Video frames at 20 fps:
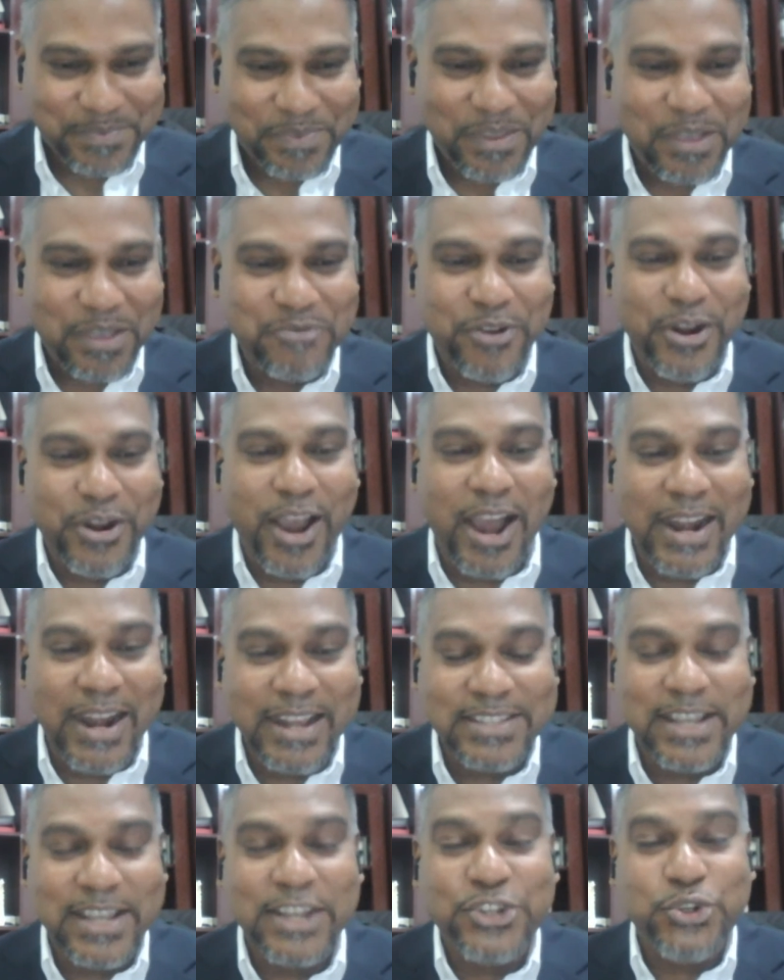very
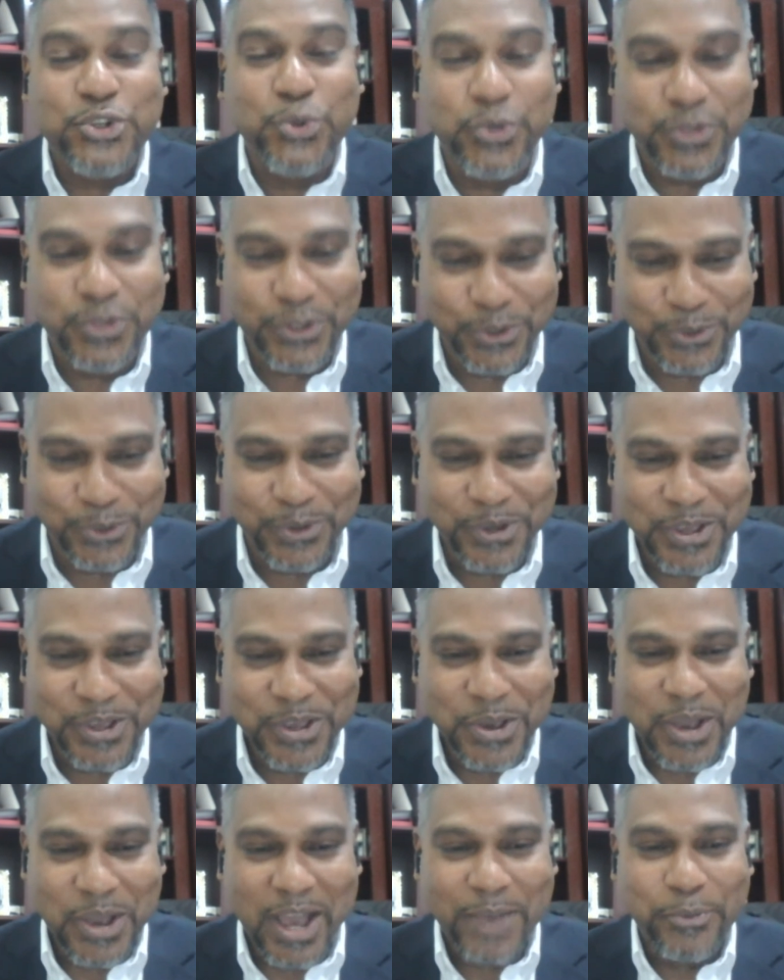honest and true to you
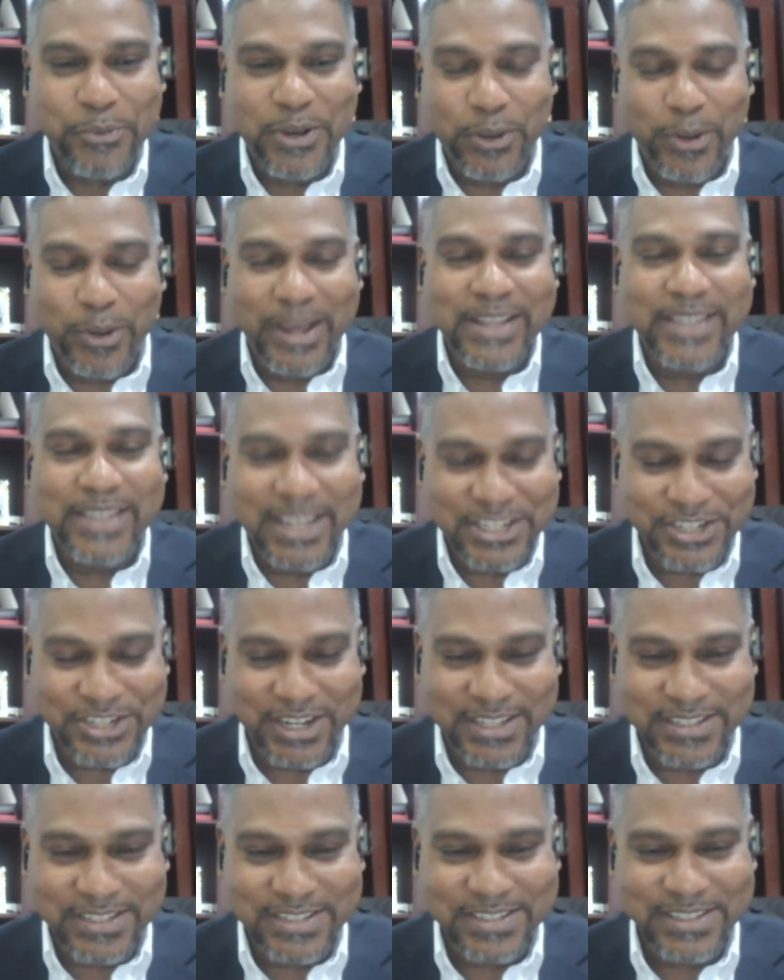with our
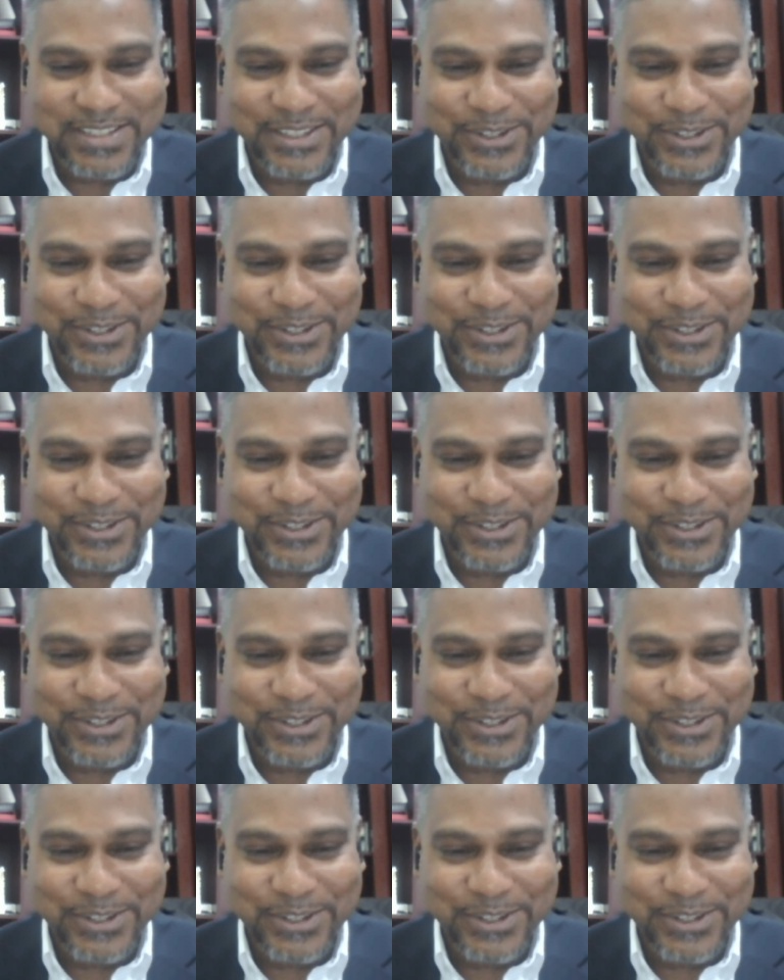intentions.